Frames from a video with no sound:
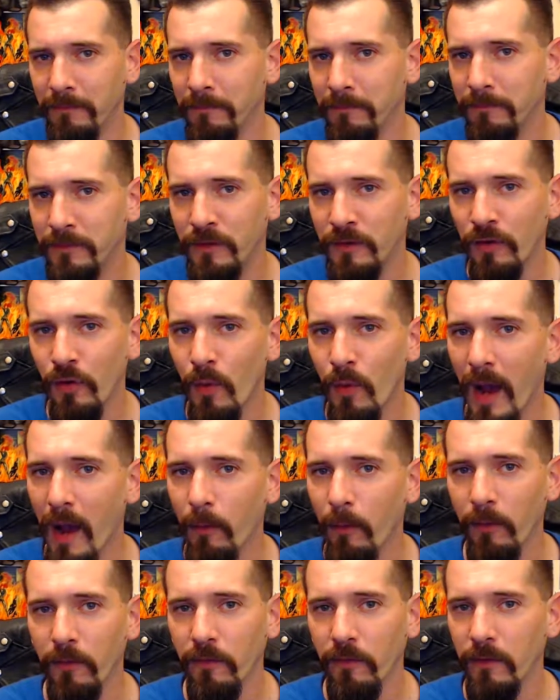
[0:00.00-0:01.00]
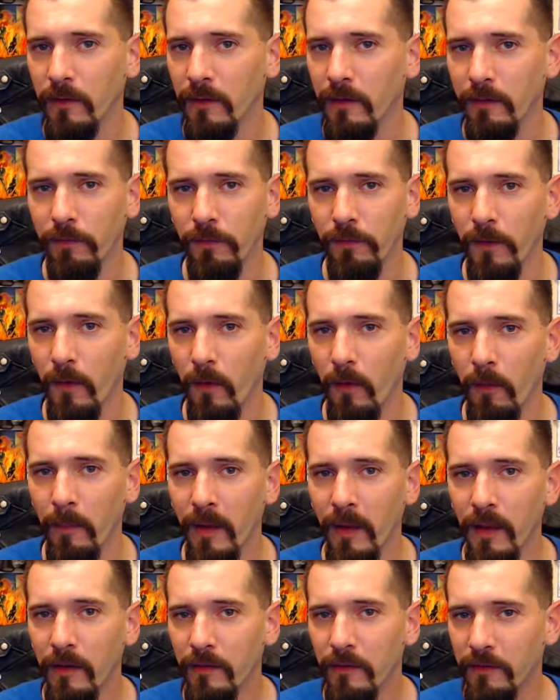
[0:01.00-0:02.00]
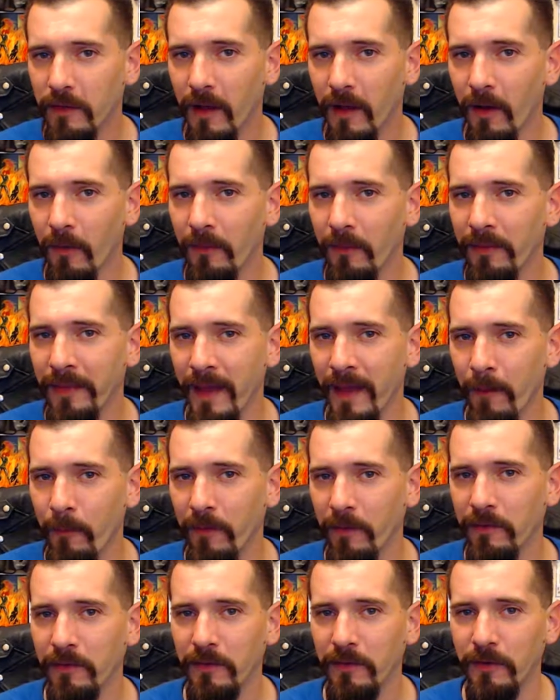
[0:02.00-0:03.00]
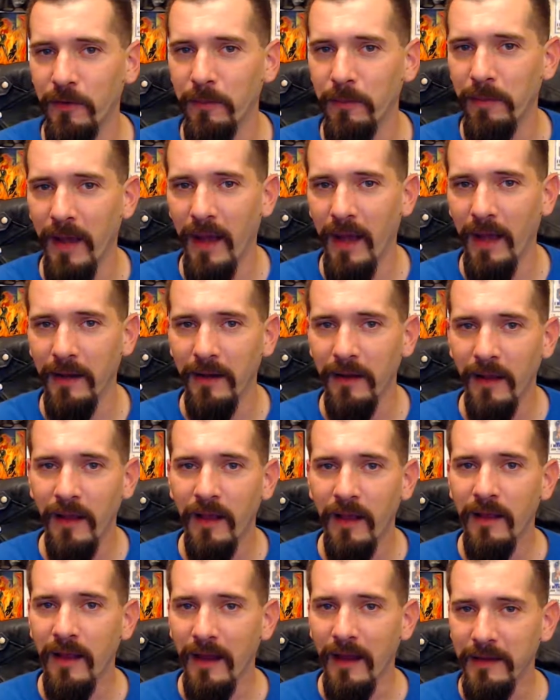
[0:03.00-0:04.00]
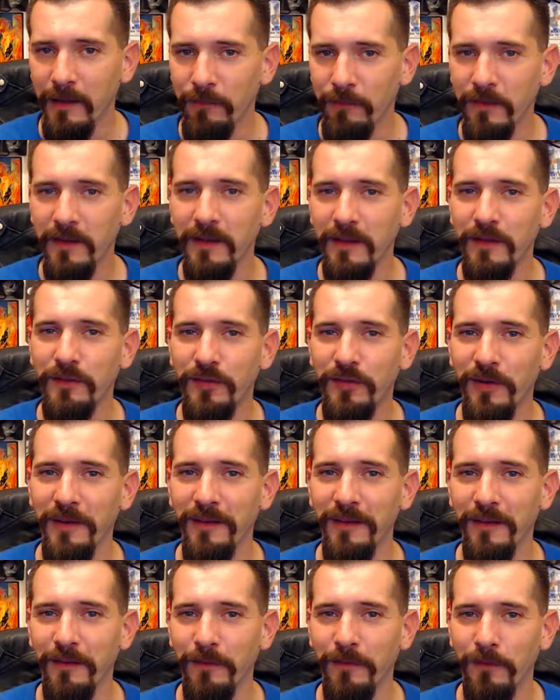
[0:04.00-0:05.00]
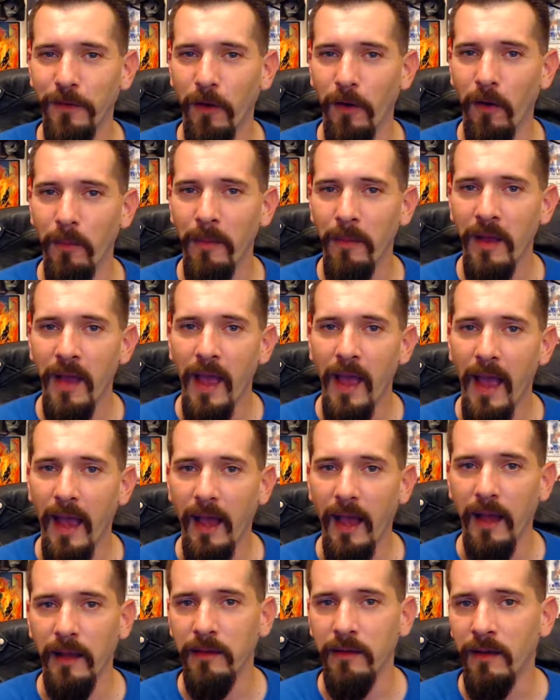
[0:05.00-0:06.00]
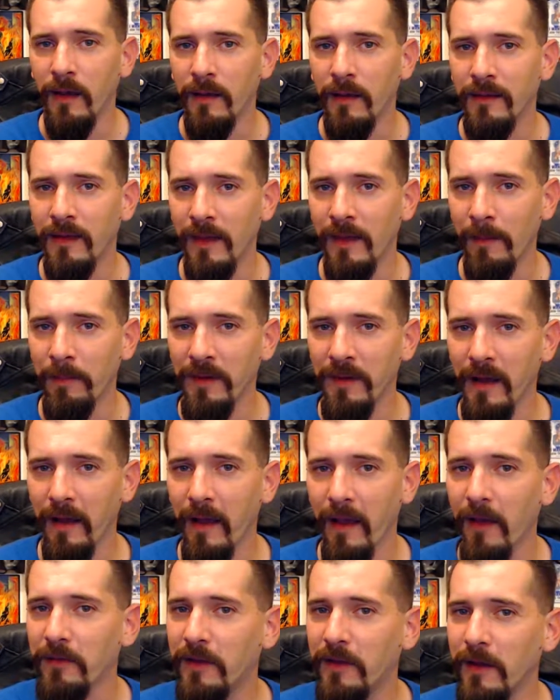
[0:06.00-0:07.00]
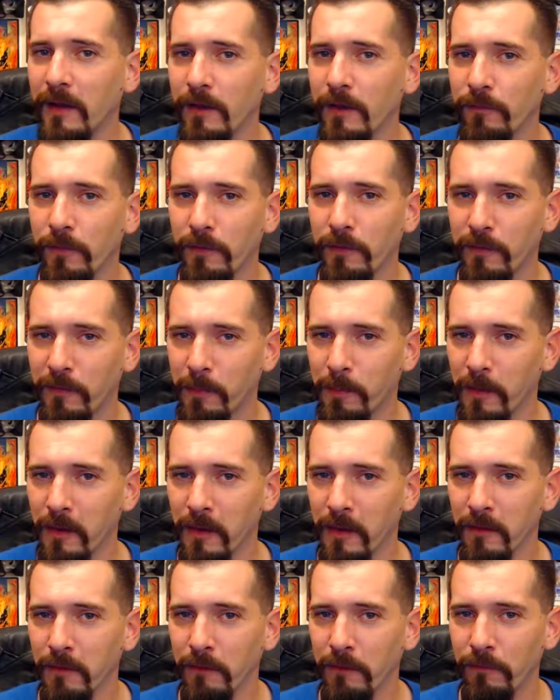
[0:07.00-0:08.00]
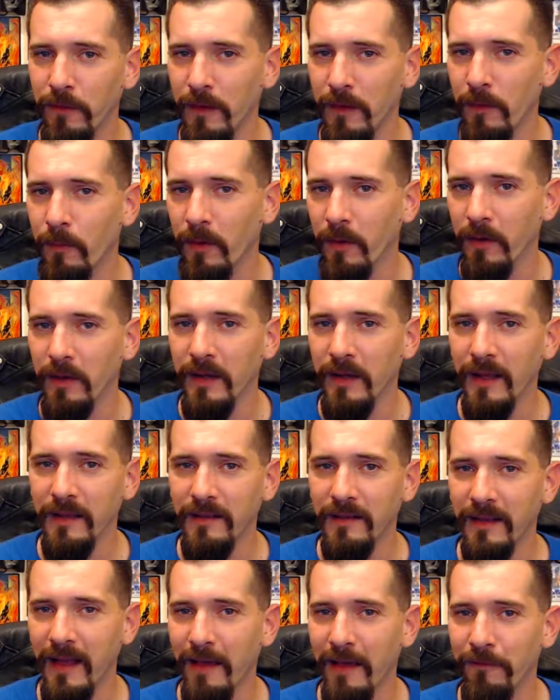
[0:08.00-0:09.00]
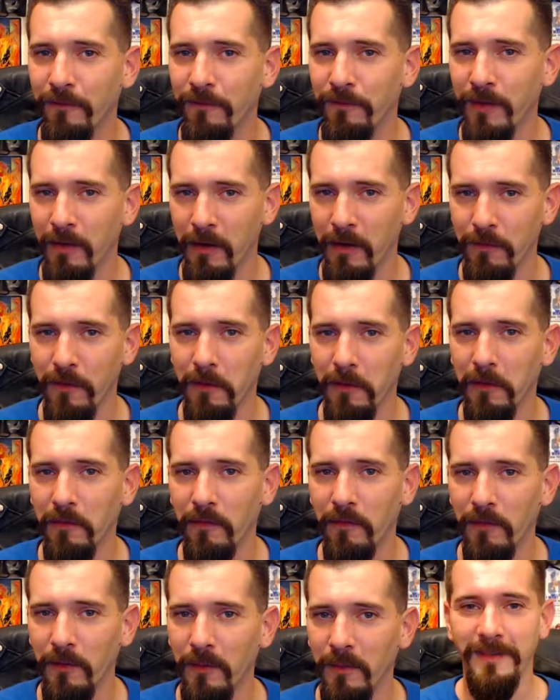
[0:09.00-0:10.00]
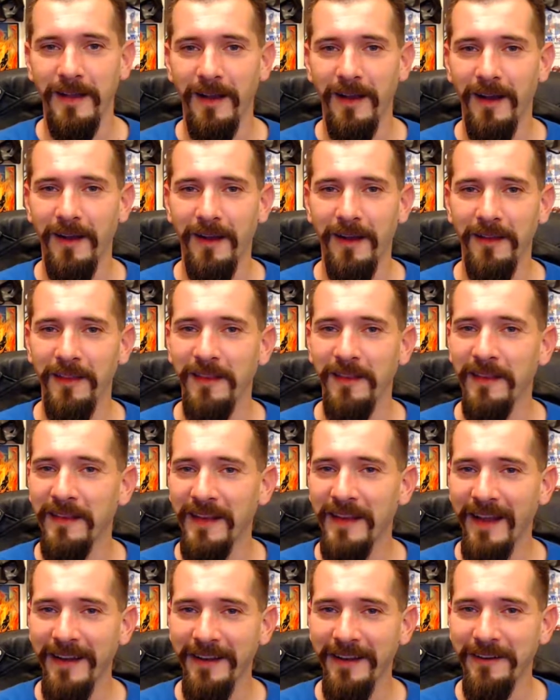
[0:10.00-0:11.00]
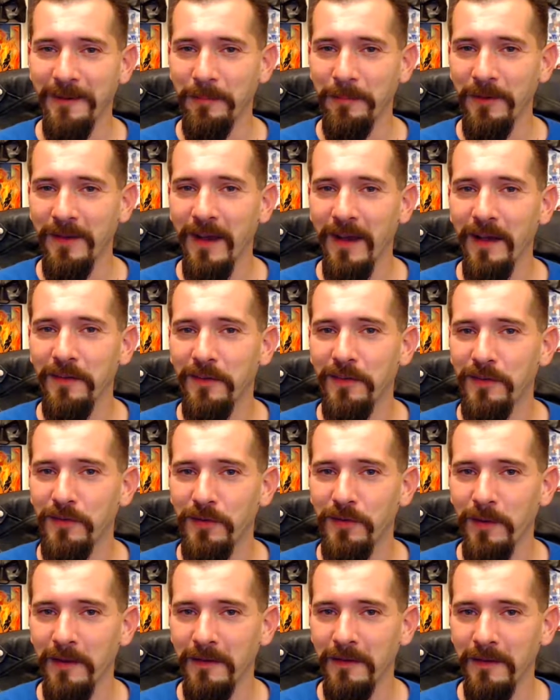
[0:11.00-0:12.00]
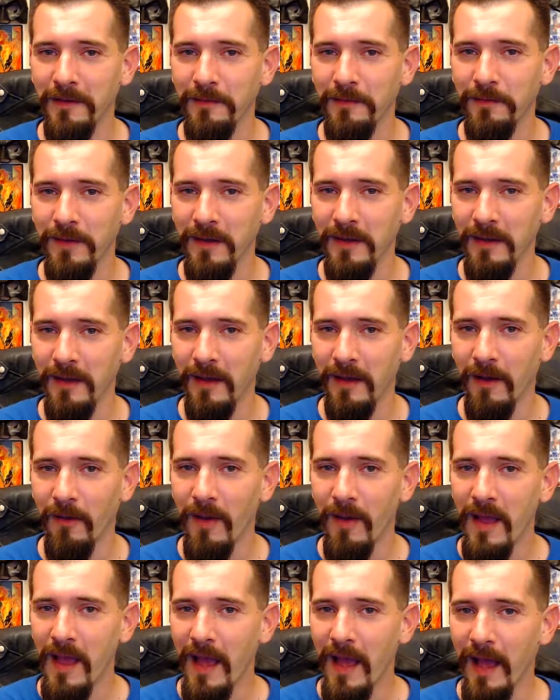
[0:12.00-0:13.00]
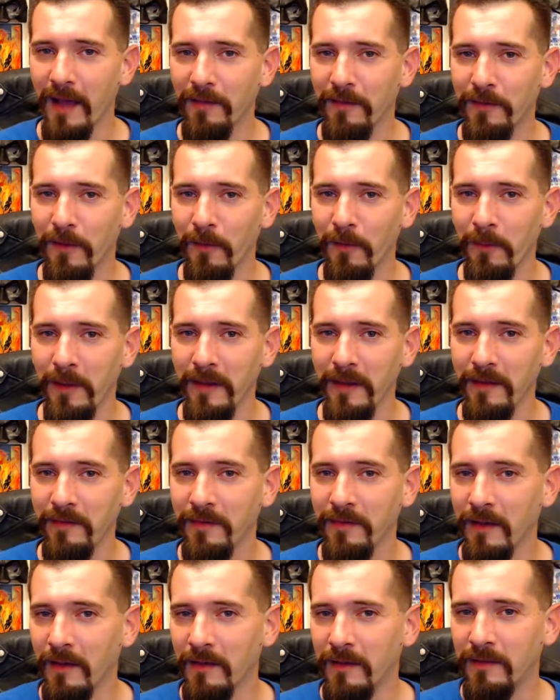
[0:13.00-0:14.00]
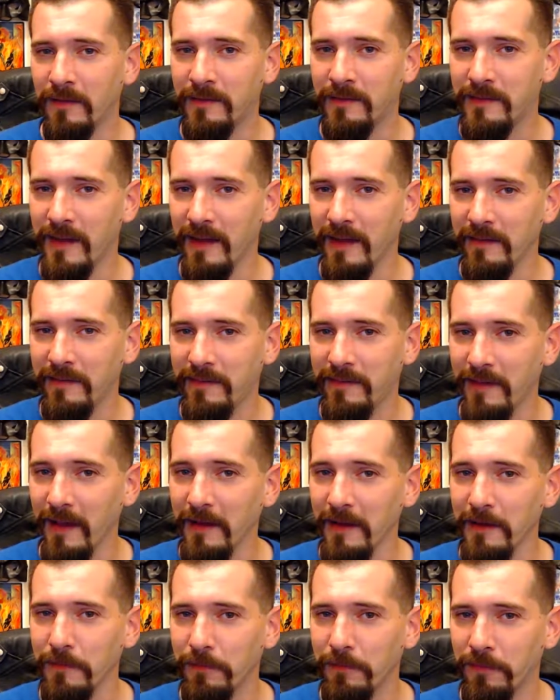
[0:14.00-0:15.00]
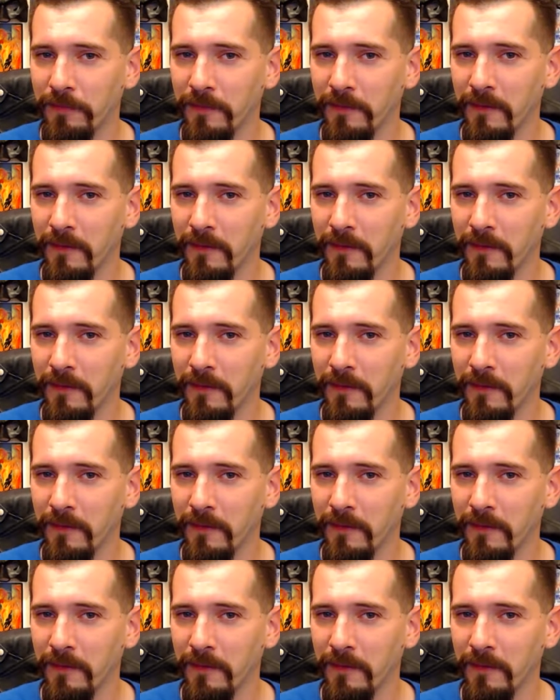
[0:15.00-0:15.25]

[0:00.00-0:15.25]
2 hours into the film, so that wasn't too bad. I definitely enjoyed this film, and keep an eye out here for the spoiler review. We're going to get to that very soon. Other than that, I hope you guys enjoyed this video. As always, stay safe,